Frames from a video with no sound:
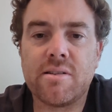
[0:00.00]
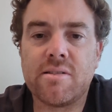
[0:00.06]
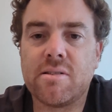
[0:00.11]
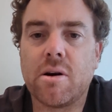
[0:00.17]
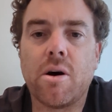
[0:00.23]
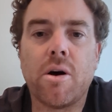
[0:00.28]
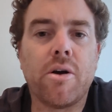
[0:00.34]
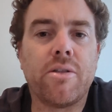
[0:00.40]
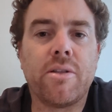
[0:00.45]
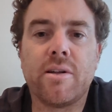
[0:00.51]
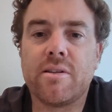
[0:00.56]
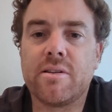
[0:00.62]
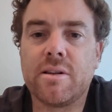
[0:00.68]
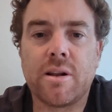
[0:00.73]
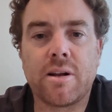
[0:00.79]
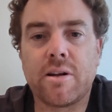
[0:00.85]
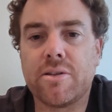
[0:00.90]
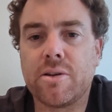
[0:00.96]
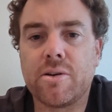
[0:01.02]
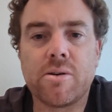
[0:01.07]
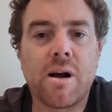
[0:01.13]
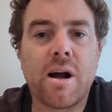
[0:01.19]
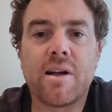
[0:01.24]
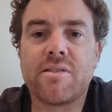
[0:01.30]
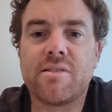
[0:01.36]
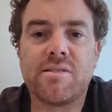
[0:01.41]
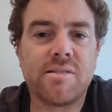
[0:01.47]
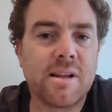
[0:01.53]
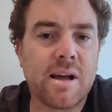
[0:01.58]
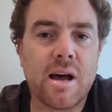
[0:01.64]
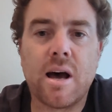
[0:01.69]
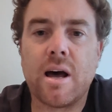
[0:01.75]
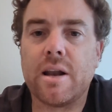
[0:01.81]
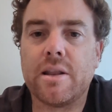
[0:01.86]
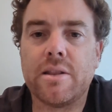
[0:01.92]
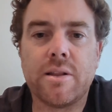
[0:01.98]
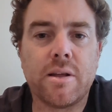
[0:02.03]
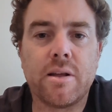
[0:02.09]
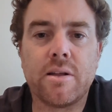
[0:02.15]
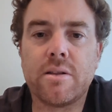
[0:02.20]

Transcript: so that cause the grass is done and